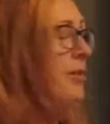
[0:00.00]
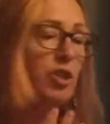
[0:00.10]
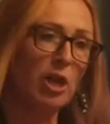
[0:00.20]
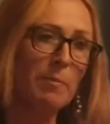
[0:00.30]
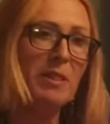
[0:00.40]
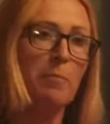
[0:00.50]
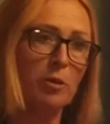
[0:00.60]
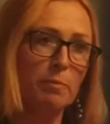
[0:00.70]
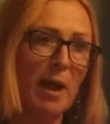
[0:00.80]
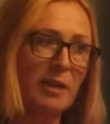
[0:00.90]
Shaping the
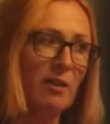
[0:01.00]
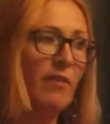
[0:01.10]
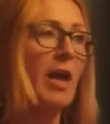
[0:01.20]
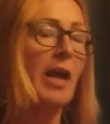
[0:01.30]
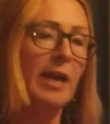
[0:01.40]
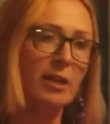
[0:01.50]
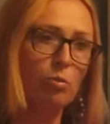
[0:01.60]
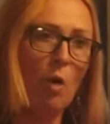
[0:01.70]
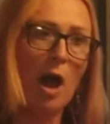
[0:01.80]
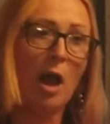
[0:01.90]
perspective is
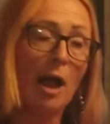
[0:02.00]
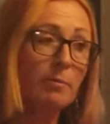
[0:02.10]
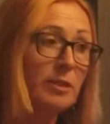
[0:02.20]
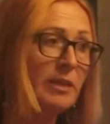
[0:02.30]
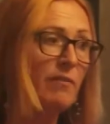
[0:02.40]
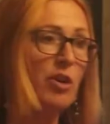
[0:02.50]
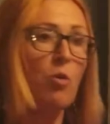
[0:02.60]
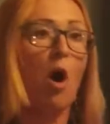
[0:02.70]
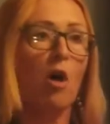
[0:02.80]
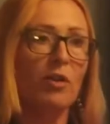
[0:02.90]
while I'm giving you
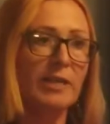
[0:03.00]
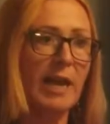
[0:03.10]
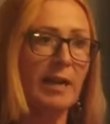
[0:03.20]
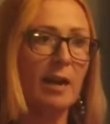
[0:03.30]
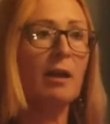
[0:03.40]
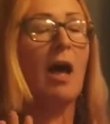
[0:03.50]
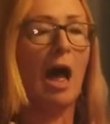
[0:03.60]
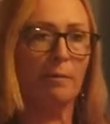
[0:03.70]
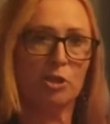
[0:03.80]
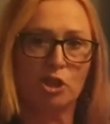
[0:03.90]
all the data,
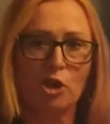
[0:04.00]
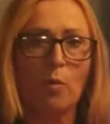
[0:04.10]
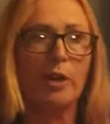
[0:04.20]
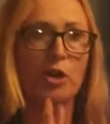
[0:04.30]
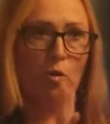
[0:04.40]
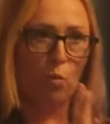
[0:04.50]
I'm showing you